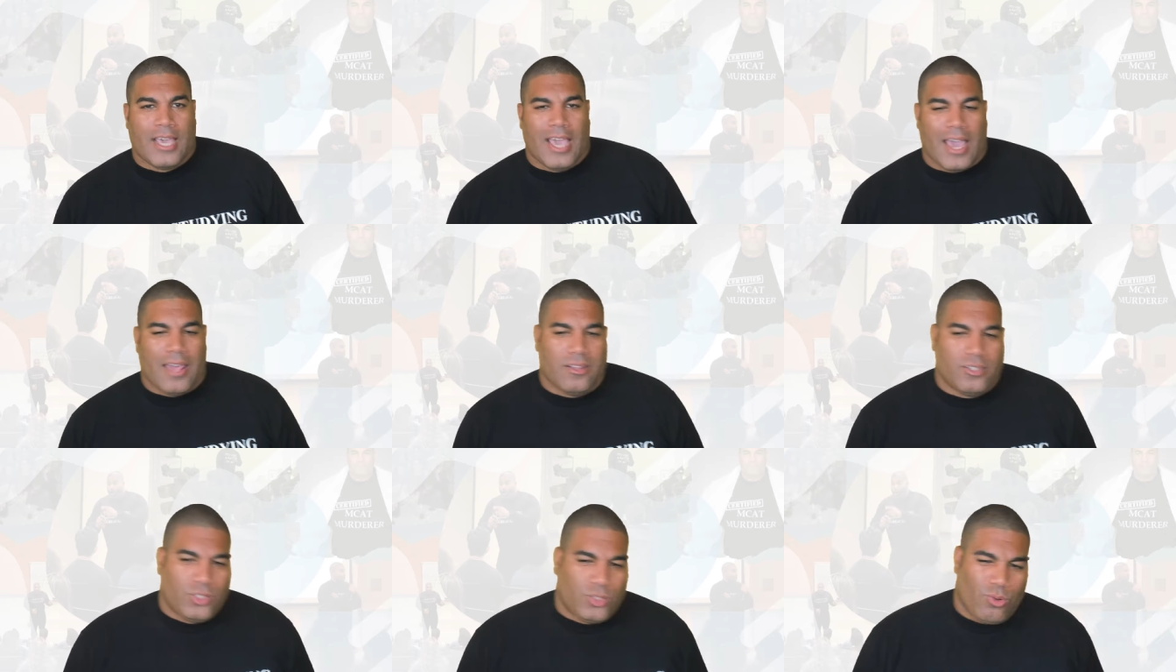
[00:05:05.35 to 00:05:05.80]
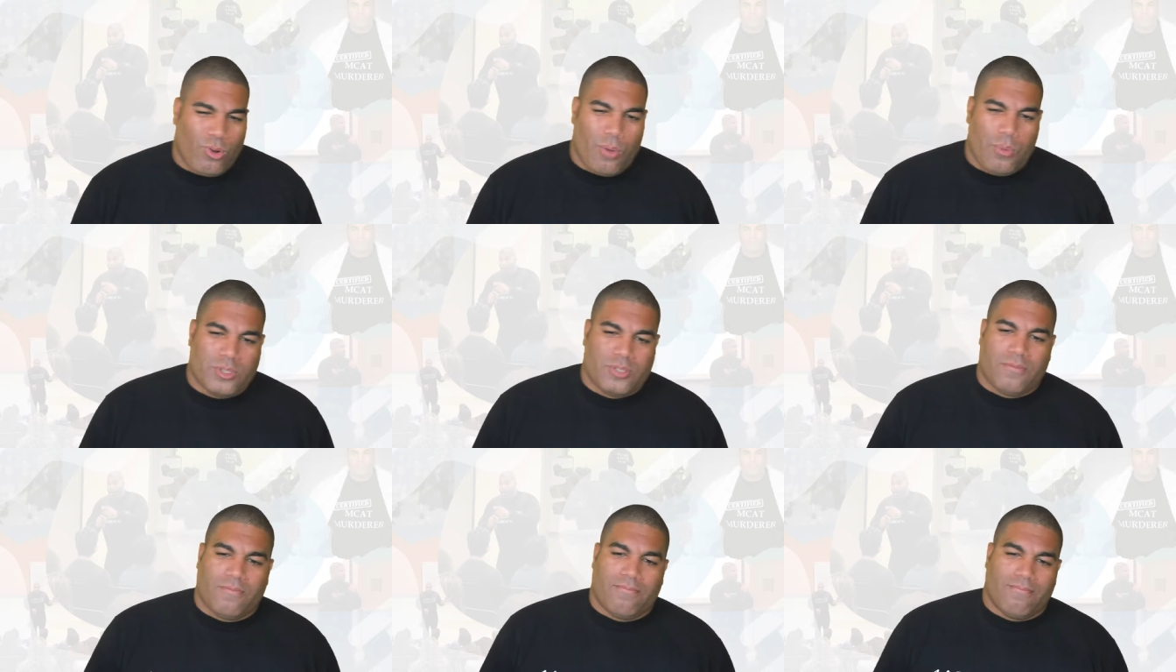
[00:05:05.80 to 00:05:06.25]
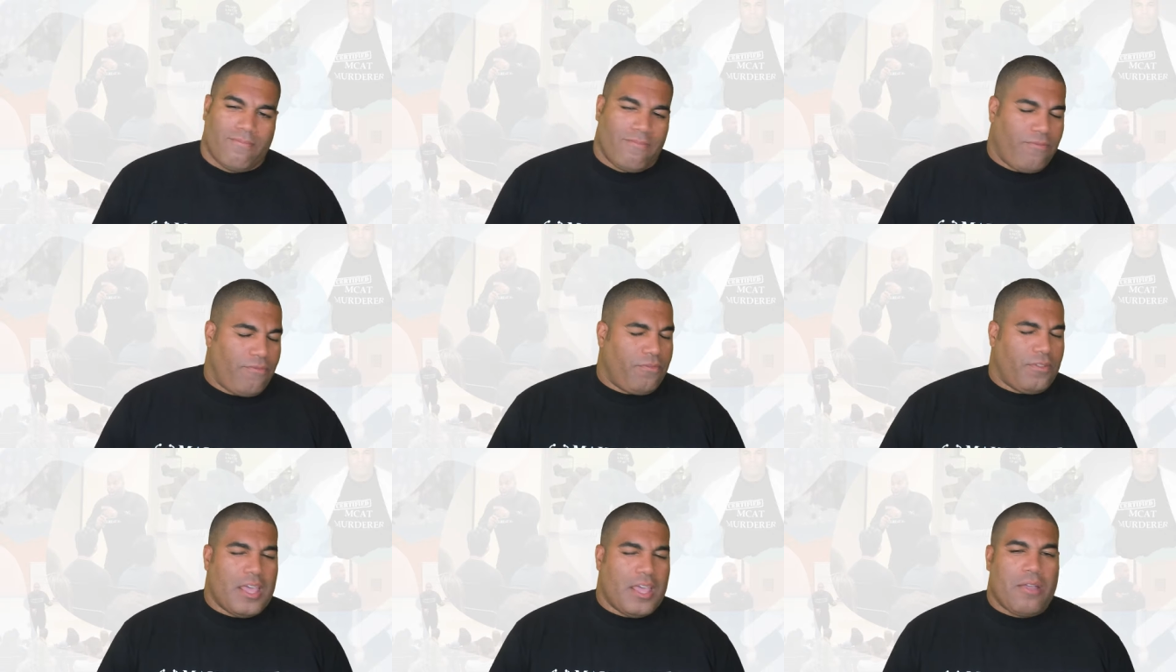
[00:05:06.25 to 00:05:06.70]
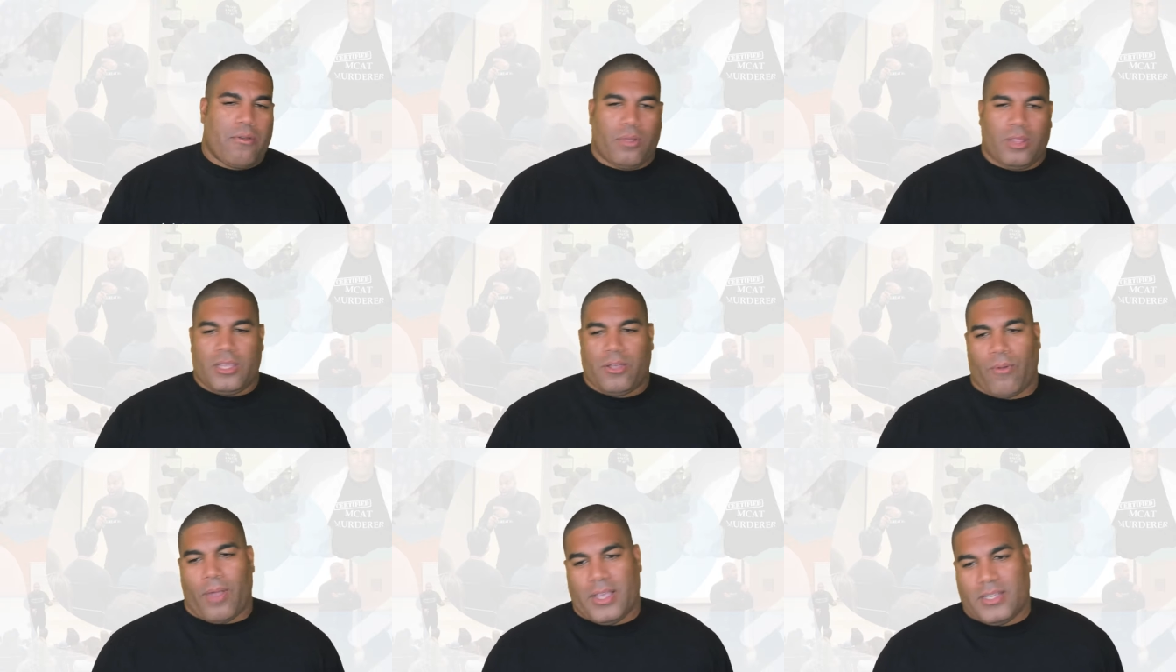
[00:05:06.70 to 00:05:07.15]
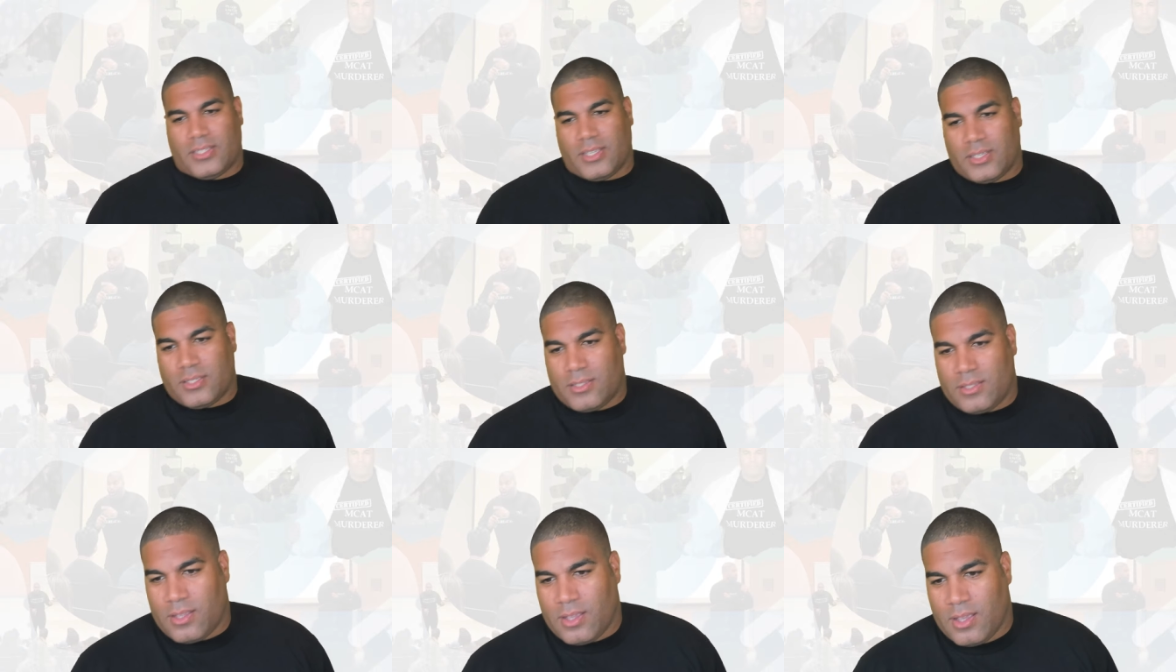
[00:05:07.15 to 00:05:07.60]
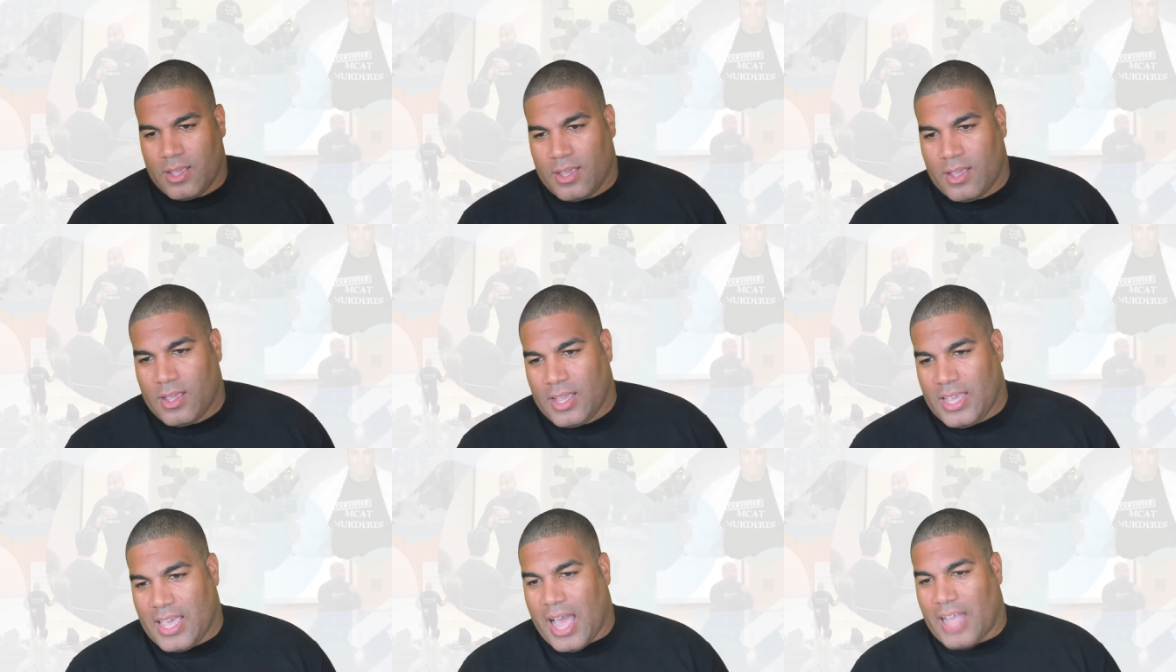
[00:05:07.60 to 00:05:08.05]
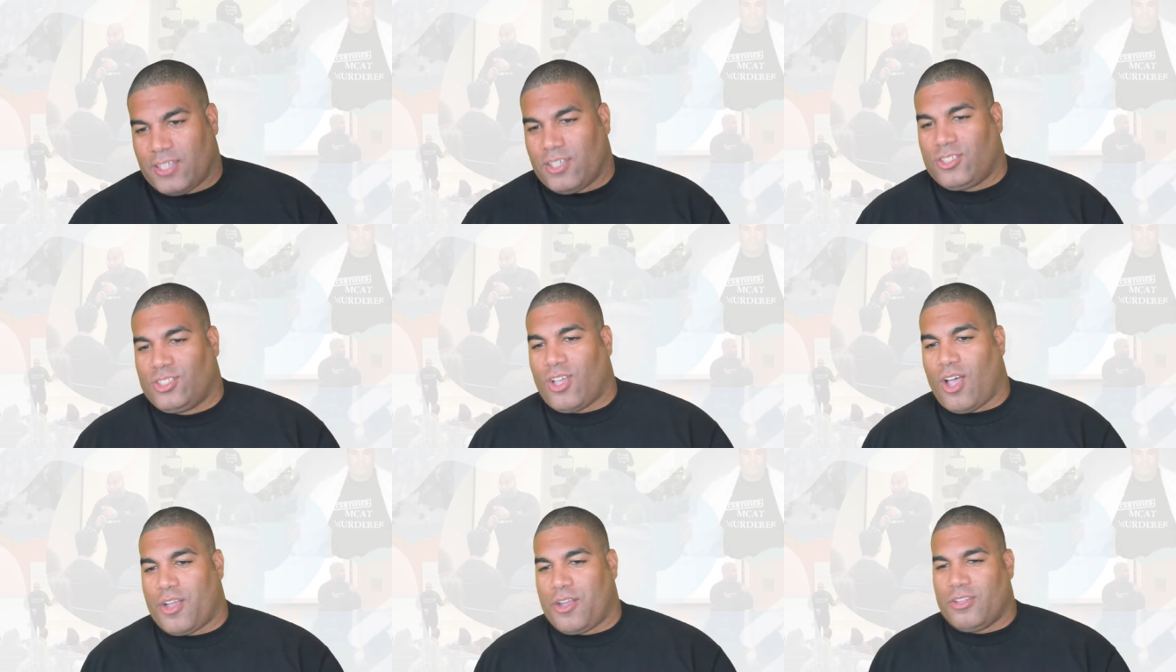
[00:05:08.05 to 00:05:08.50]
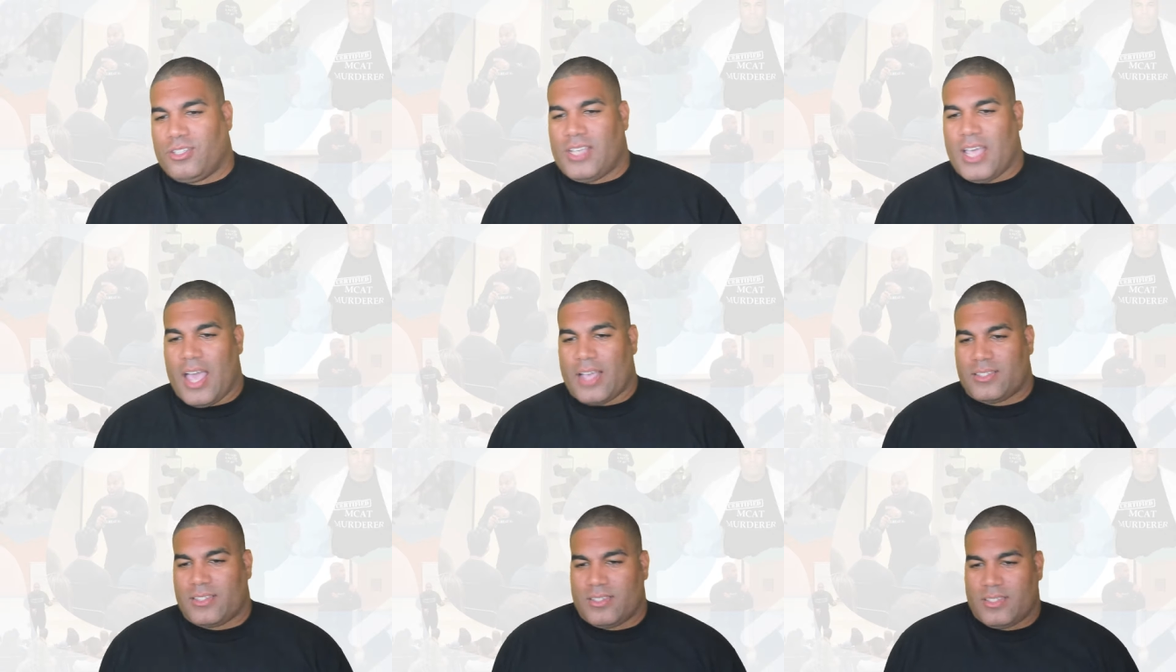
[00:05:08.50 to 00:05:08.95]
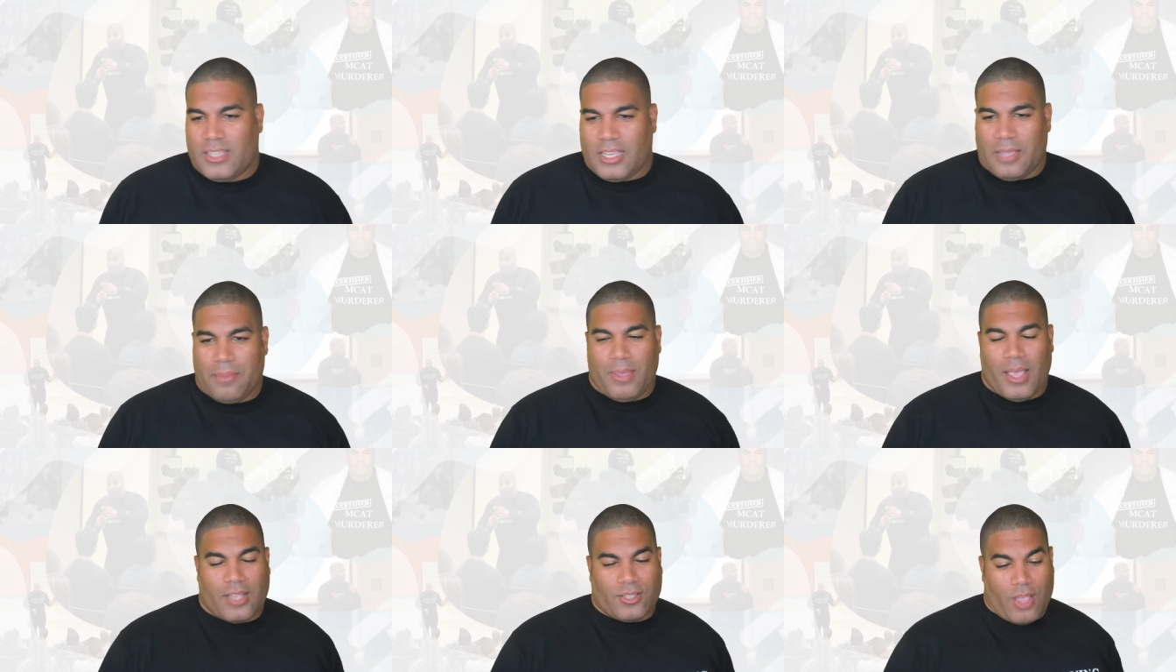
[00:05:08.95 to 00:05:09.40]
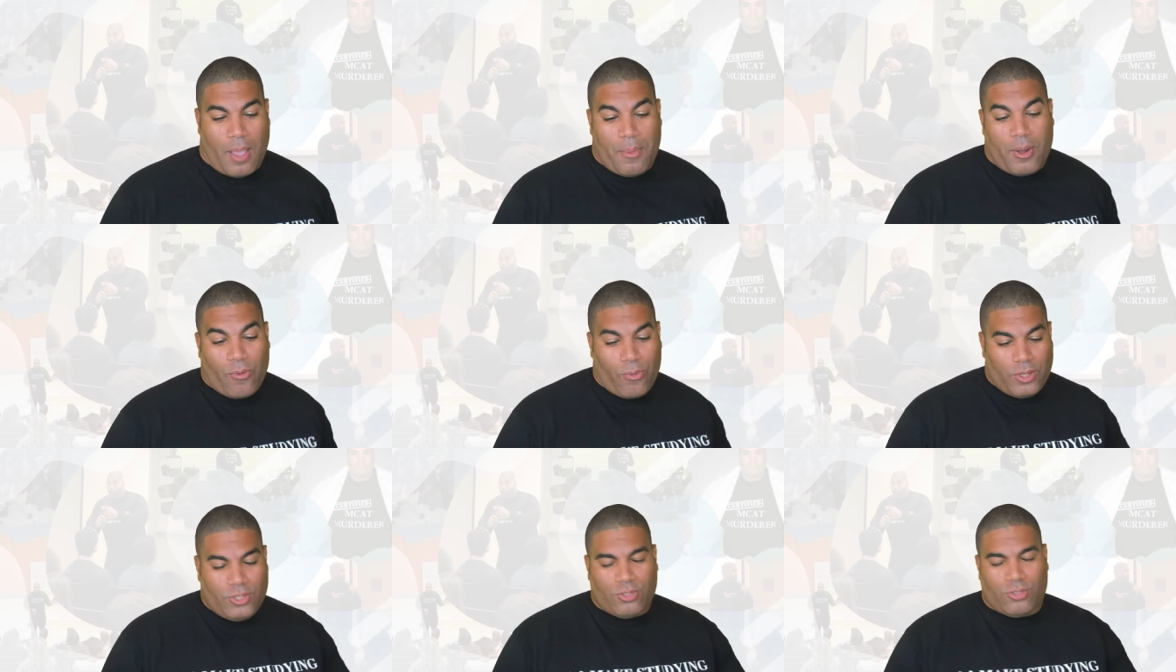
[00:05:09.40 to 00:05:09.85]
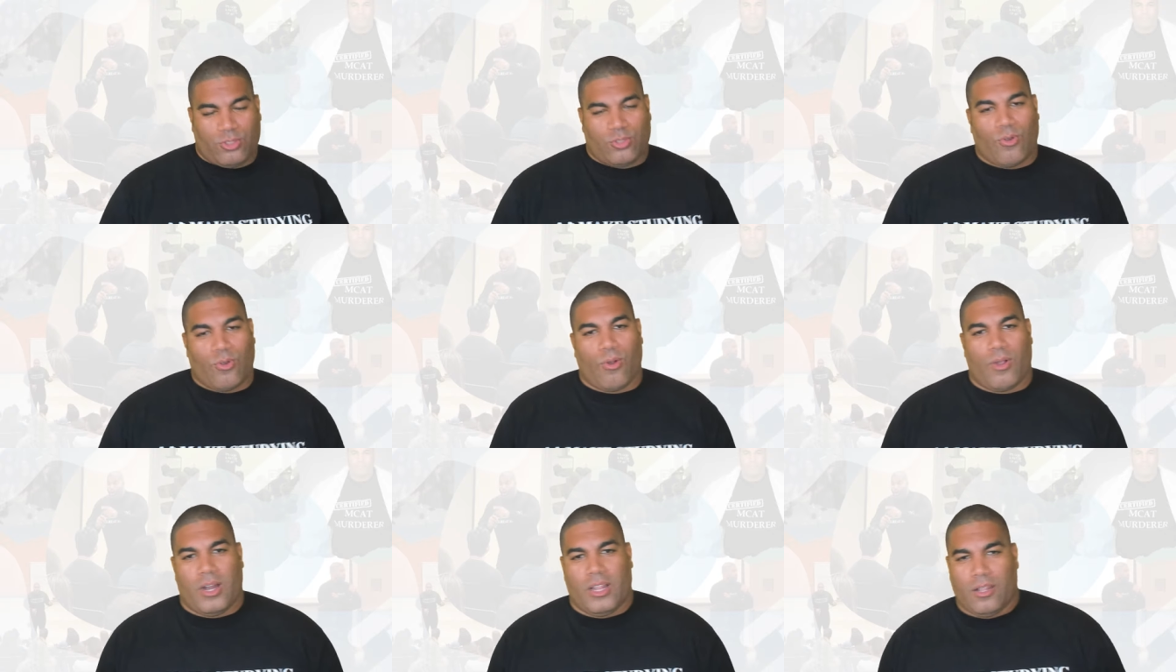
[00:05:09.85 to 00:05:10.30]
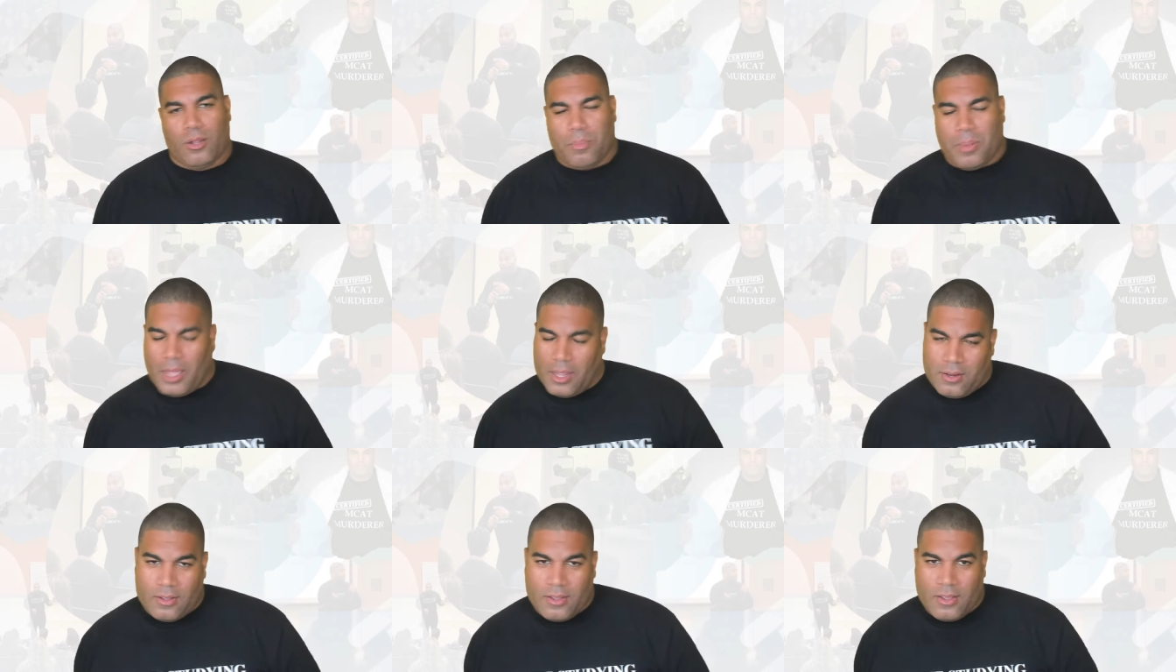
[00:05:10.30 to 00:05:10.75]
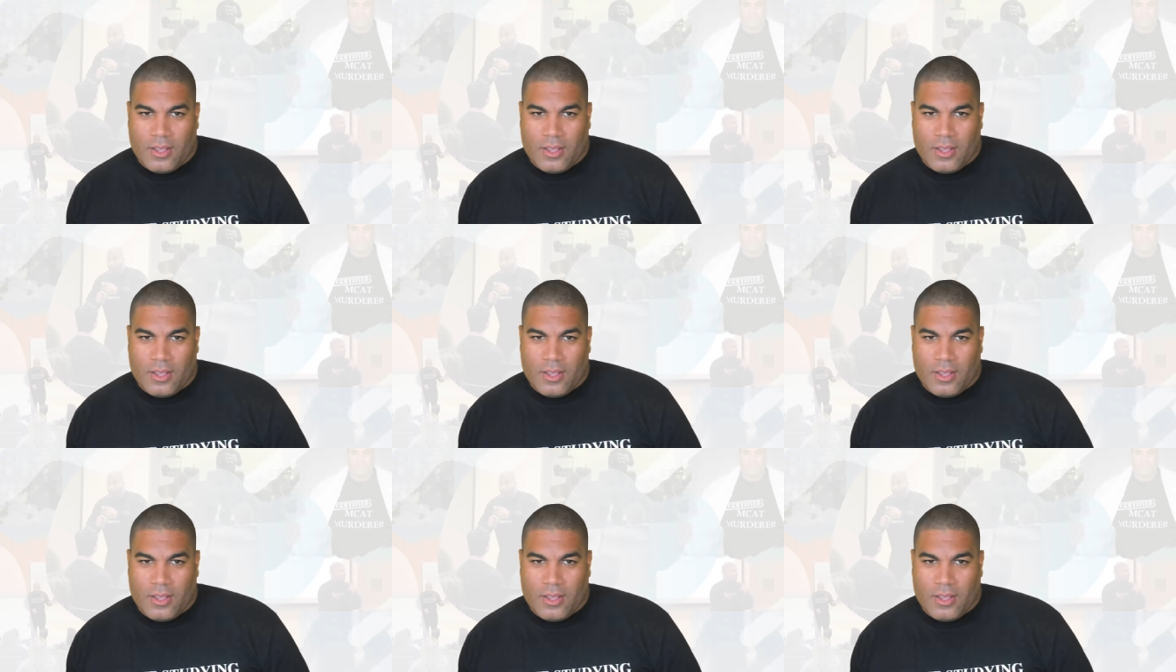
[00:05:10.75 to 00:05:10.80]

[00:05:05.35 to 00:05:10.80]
and the story was flagrantly racist yeah i just saw your text kasim yeah so i'm going to read your story in a little bit